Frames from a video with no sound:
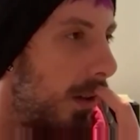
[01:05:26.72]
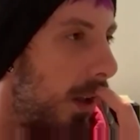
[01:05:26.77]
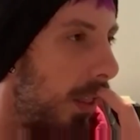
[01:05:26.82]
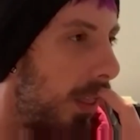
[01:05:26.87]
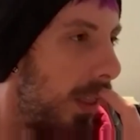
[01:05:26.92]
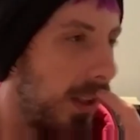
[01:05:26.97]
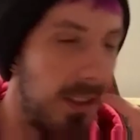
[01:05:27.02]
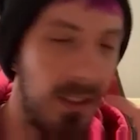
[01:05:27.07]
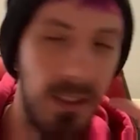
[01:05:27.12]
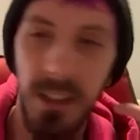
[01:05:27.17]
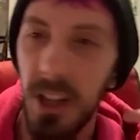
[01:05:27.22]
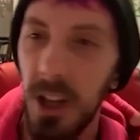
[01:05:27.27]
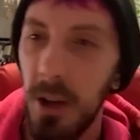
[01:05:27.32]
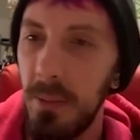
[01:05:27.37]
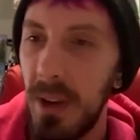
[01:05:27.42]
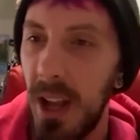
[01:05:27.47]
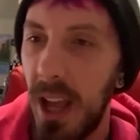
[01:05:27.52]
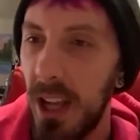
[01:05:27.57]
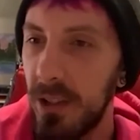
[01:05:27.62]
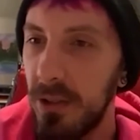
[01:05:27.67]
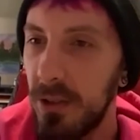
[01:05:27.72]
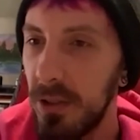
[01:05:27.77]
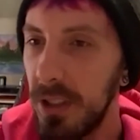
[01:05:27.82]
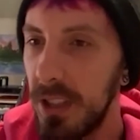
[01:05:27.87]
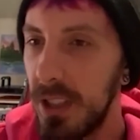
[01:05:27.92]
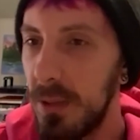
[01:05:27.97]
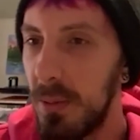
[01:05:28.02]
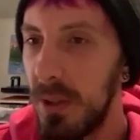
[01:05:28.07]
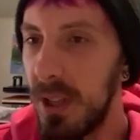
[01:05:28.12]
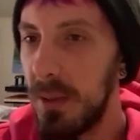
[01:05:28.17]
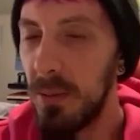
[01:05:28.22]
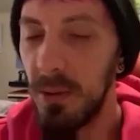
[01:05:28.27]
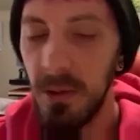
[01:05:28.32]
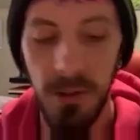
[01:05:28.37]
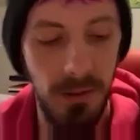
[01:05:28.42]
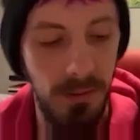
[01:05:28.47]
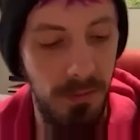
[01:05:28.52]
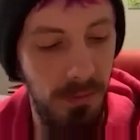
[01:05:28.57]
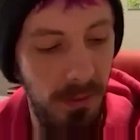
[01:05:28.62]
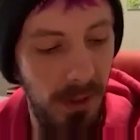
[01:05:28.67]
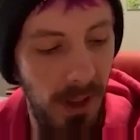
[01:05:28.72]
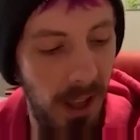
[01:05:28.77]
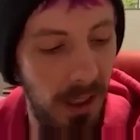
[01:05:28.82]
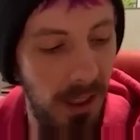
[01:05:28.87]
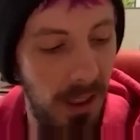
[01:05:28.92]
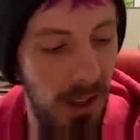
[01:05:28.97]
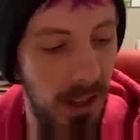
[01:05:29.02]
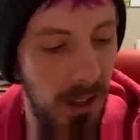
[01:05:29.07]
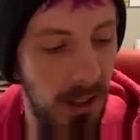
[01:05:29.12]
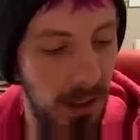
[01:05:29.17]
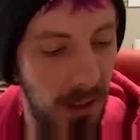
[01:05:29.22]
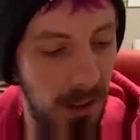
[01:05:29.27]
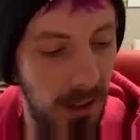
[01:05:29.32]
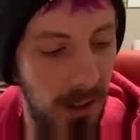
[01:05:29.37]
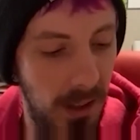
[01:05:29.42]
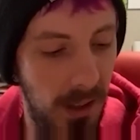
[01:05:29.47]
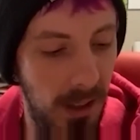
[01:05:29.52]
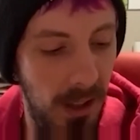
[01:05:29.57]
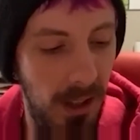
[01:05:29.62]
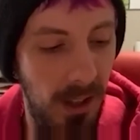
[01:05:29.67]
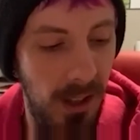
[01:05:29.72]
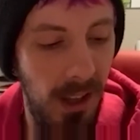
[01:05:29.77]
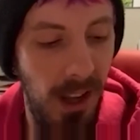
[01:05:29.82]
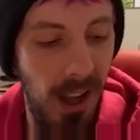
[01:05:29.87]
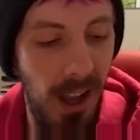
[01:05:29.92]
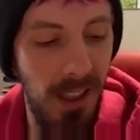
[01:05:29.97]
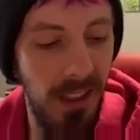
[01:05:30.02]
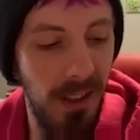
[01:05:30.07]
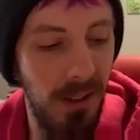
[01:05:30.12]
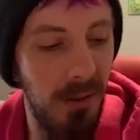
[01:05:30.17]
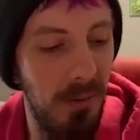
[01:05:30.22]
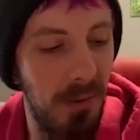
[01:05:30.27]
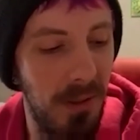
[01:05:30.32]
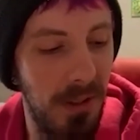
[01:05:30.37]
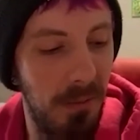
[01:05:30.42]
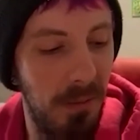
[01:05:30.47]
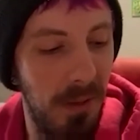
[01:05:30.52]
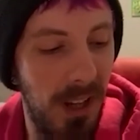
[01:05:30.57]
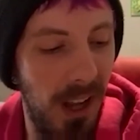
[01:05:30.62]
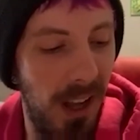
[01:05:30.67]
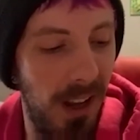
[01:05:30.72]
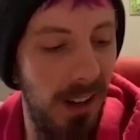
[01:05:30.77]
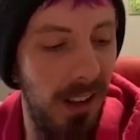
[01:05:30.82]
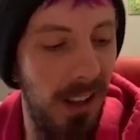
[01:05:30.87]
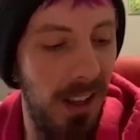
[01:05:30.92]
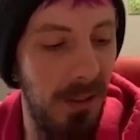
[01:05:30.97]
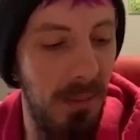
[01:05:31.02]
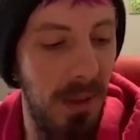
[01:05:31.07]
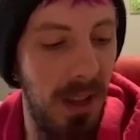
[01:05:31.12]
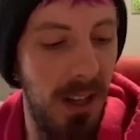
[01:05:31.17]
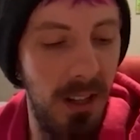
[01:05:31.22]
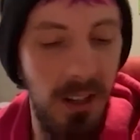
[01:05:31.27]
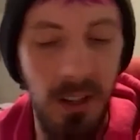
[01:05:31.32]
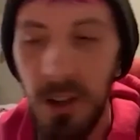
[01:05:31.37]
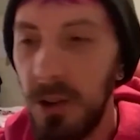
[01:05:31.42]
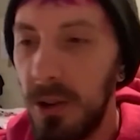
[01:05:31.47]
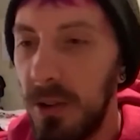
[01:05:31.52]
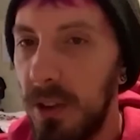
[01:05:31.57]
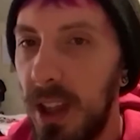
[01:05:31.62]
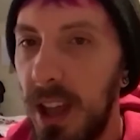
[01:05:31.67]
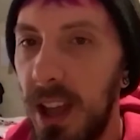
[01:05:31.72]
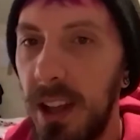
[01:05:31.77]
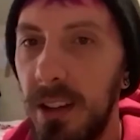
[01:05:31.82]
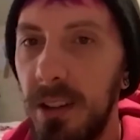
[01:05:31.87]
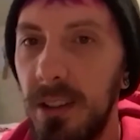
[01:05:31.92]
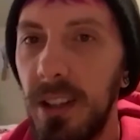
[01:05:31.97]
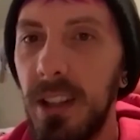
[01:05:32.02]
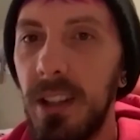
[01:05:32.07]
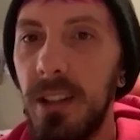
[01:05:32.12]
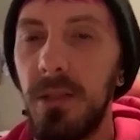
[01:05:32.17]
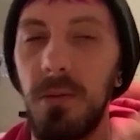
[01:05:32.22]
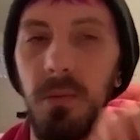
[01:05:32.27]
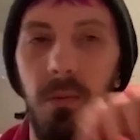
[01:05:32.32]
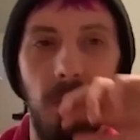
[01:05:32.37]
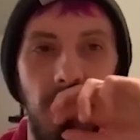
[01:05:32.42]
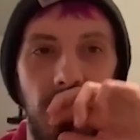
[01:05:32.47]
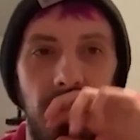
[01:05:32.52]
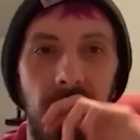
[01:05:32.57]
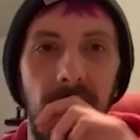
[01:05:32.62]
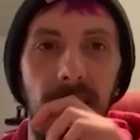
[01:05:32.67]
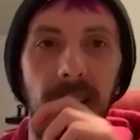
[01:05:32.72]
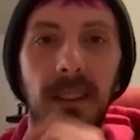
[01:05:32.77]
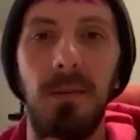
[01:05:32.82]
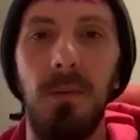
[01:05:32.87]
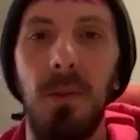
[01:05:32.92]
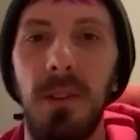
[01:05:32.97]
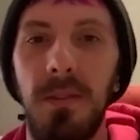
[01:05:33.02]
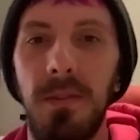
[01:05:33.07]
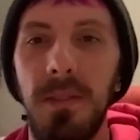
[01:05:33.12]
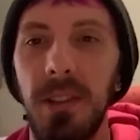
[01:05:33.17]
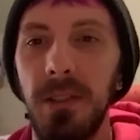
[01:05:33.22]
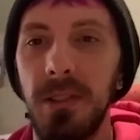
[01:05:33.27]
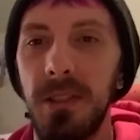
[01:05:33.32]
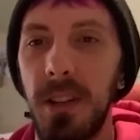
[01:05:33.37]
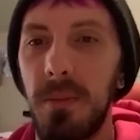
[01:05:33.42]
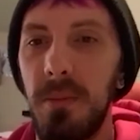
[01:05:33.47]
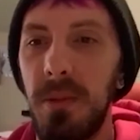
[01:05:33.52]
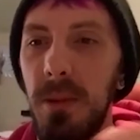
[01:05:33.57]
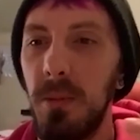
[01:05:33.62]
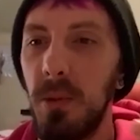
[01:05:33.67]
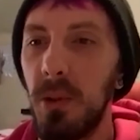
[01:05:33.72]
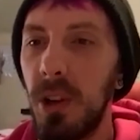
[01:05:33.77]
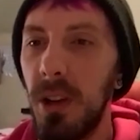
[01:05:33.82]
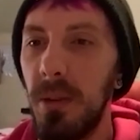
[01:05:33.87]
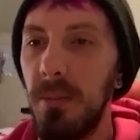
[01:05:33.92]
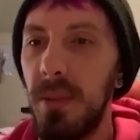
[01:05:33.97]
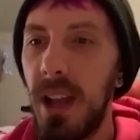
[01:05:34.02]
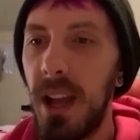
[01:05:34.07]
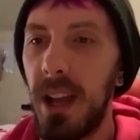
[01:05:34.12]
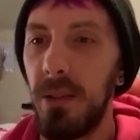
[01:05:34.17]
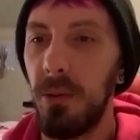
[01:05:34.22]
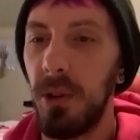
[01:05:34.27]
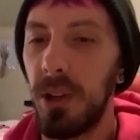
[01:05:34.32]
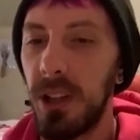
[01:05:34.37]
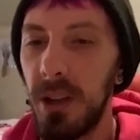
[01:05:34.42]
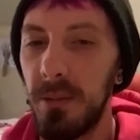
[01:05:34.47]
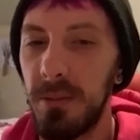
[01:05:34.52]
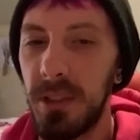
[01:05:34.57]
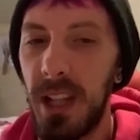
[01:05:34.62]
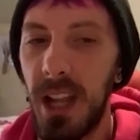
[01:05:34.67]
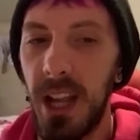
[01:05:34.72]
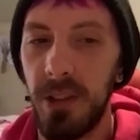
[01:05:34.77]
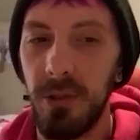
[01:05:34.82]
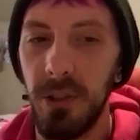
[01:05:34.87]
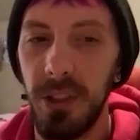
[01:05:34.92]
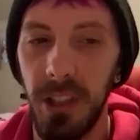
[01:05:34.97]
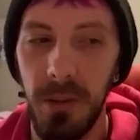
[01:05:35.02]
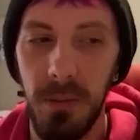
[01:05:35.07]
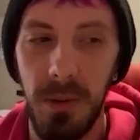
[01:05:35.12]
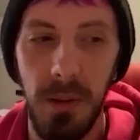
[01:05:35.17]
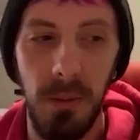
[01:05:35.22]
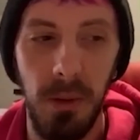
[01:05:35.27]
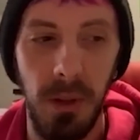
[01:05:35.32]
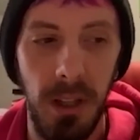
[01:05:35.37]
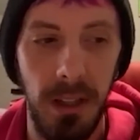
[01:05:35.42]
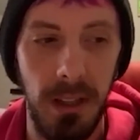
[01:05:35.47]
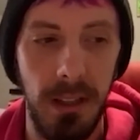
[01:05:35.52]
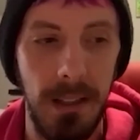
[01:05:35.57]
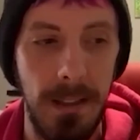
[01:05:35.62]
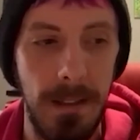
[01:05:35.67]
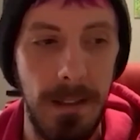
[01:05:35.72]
Things that come naturally to people. I think we kind of like made a note of that. Like what feels like people what comes naturally, people like,